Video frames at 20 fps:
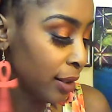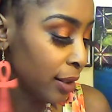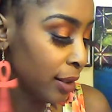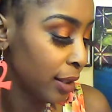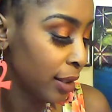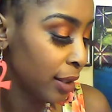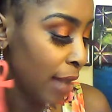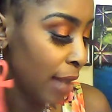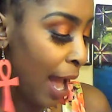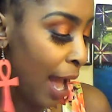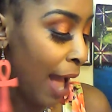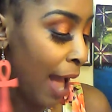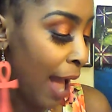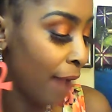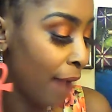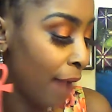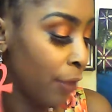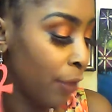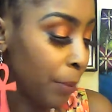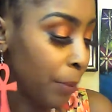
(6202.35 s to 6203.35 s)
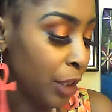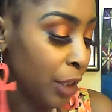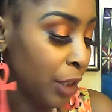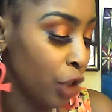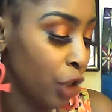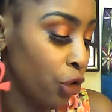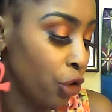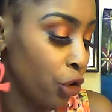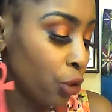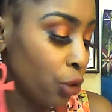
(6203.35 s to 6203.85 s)
have the
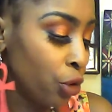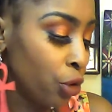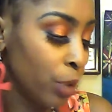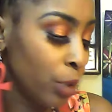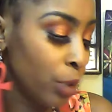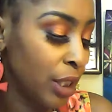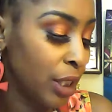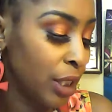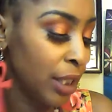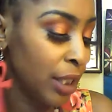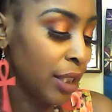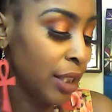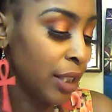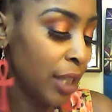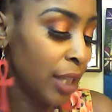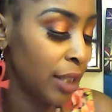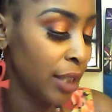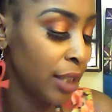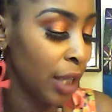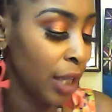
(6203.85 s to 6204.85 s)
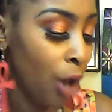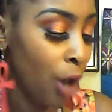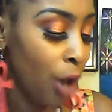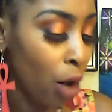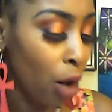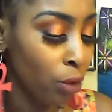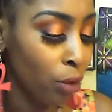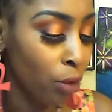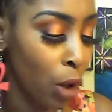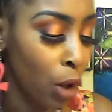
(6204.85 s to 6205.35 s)
potential to assist us in our
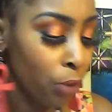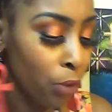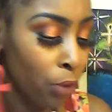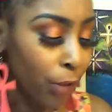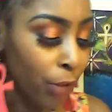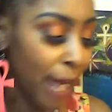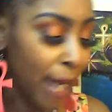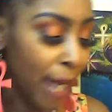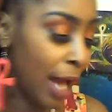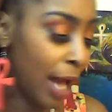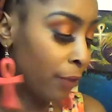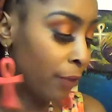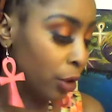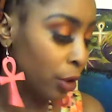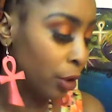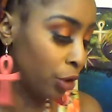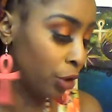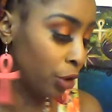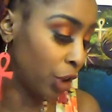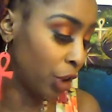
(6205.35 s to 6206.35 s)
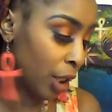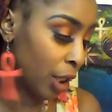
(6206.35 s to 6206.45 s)
growth and evolution.